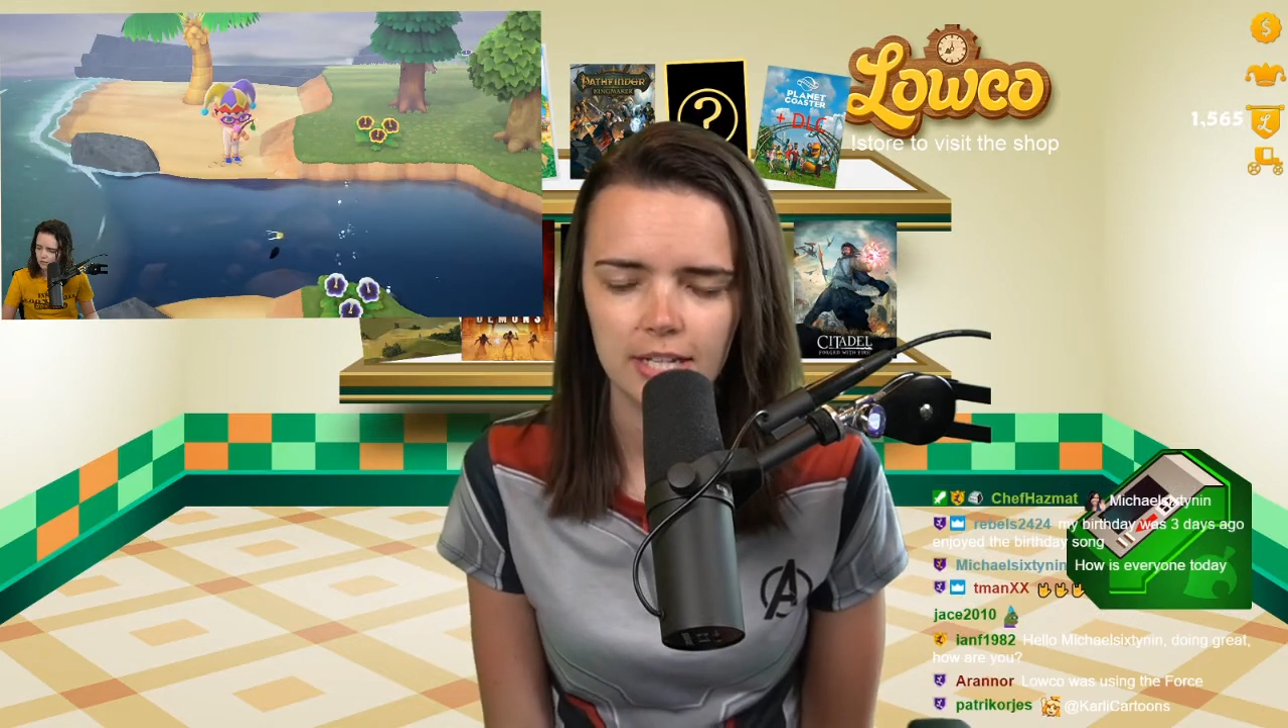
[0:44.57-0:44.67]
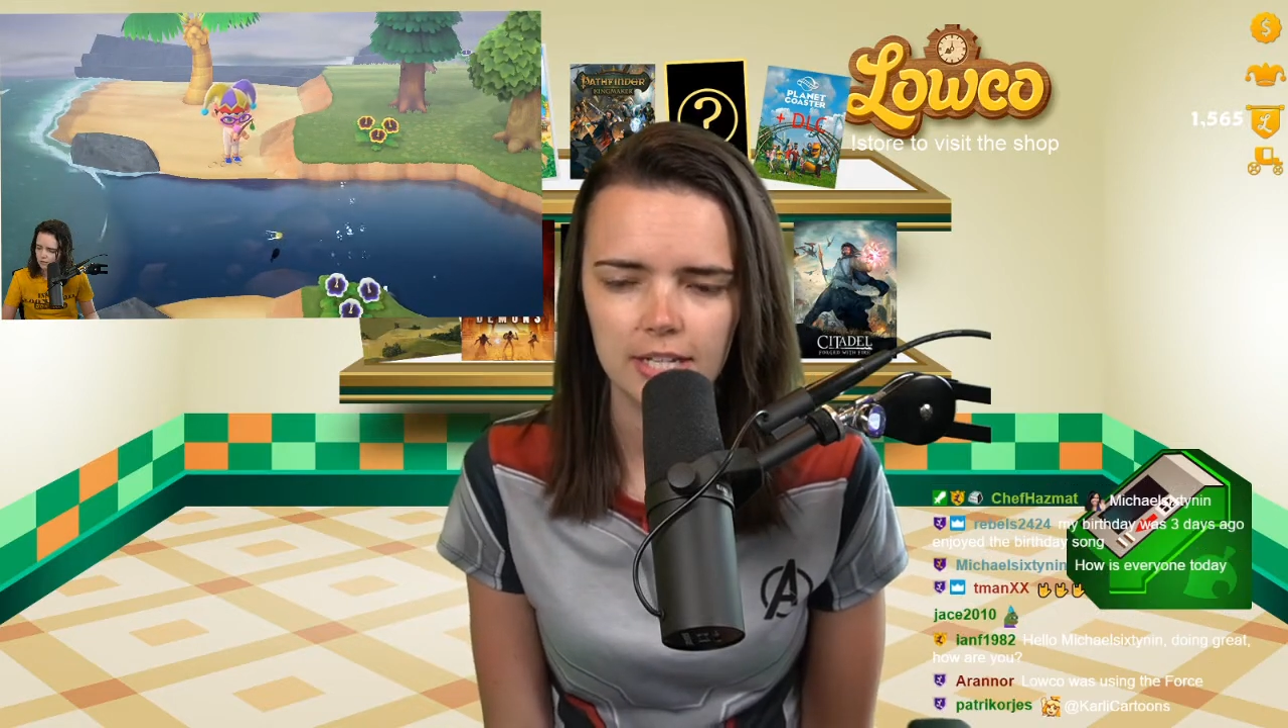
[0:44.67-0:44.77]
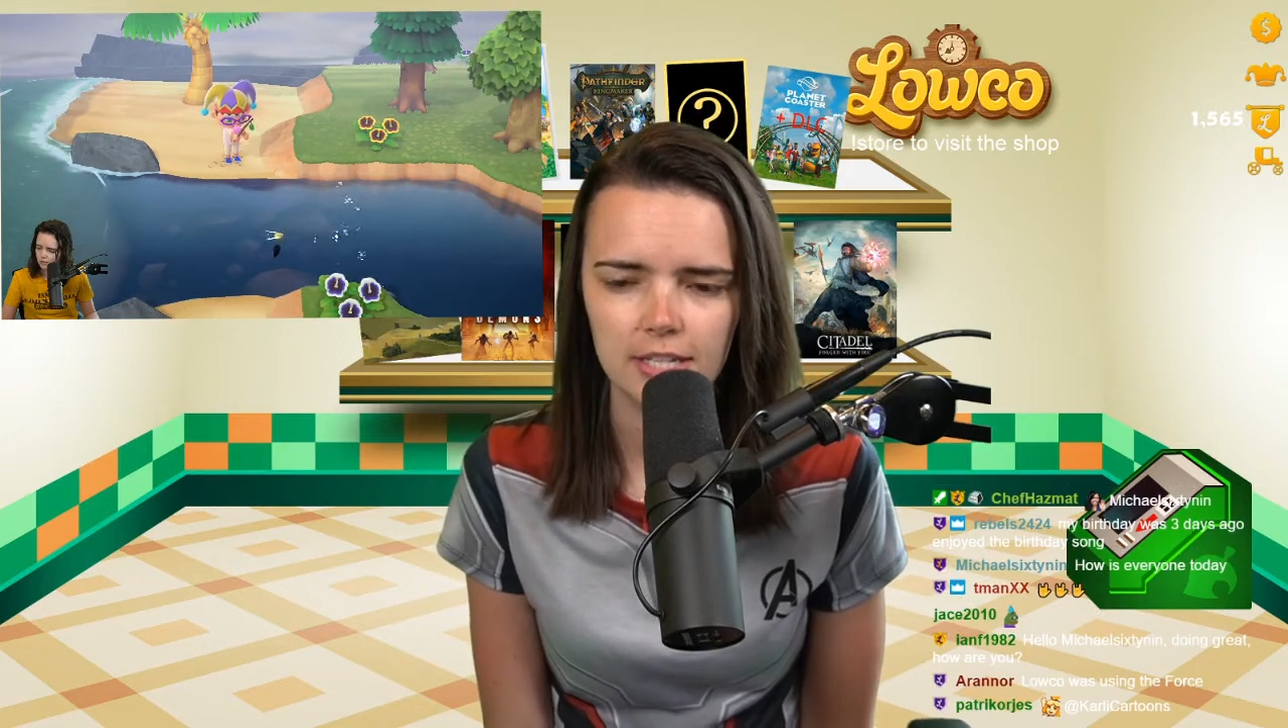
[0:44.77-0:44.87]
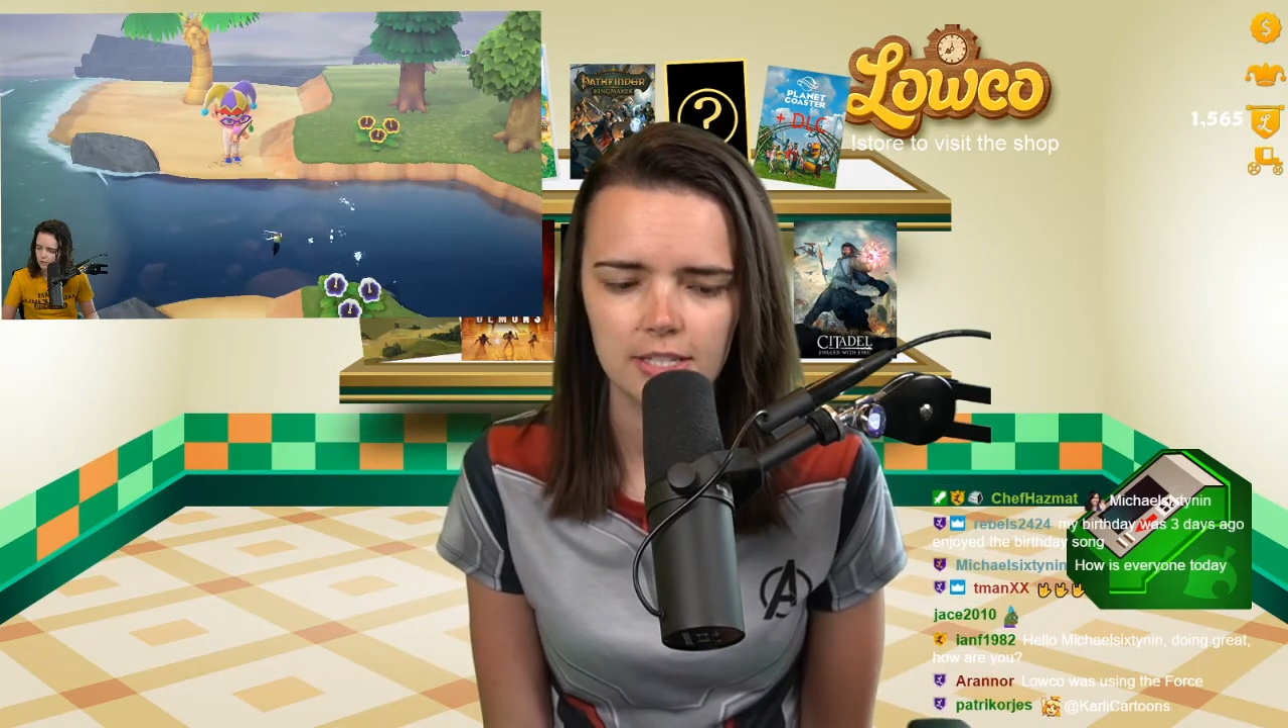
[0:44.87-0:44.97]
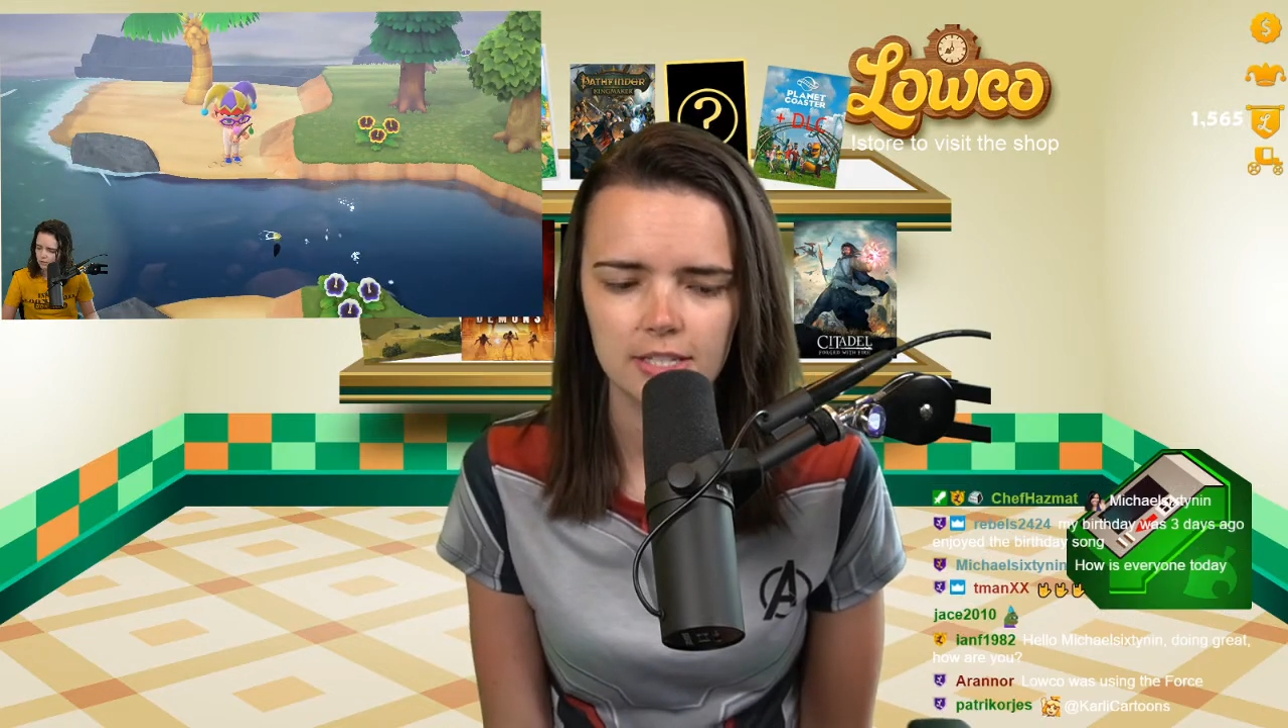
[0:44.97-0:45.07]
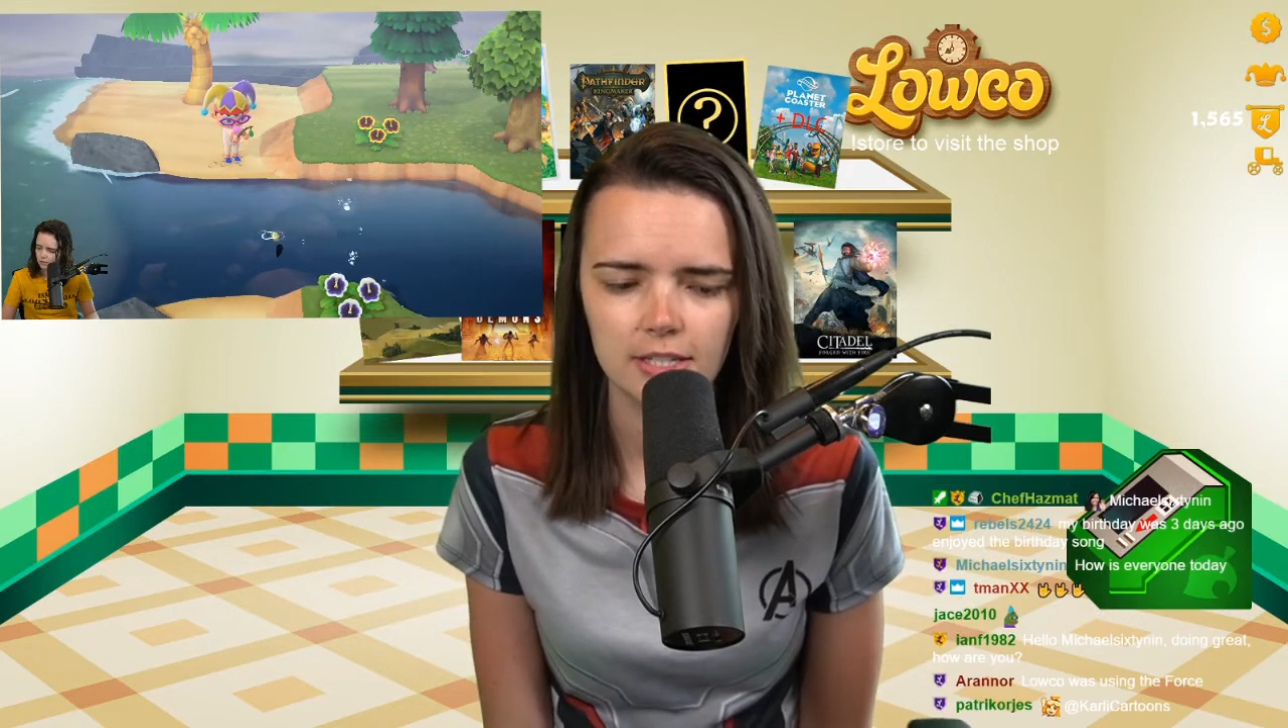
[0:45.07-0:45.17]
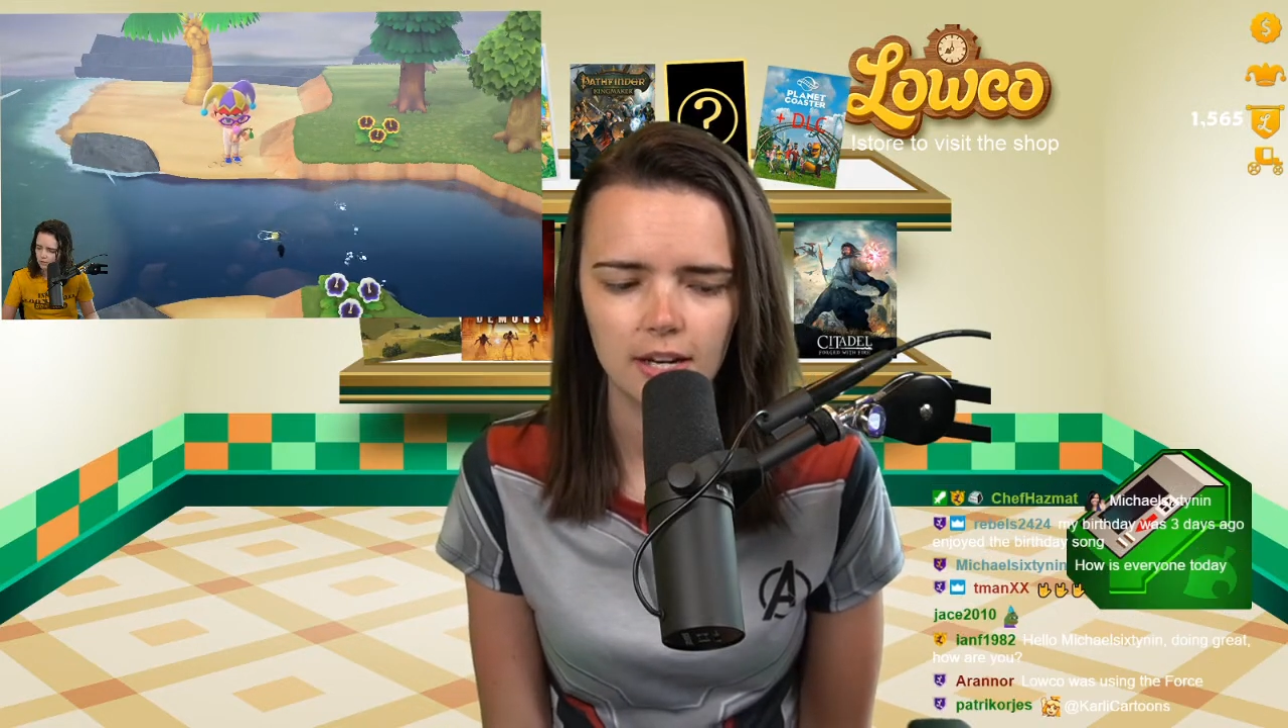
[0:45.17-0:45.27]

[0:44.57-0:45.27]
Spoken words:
is